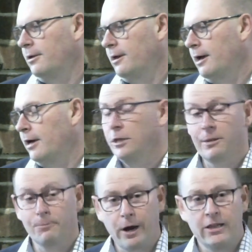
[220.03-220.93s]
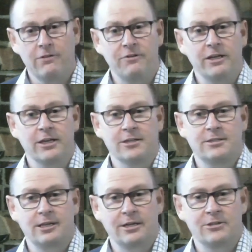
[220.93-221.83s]
You can break Leviticus
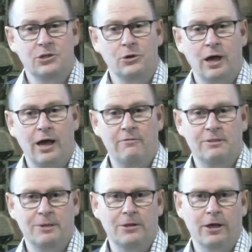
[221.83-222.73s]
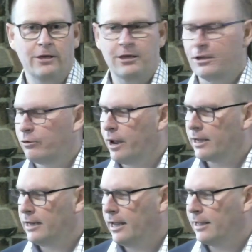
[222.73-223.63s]
into two halves, a bit like you can crack
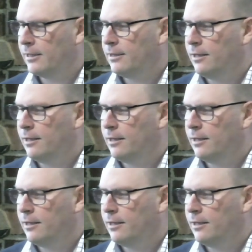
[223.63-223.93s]
an egg.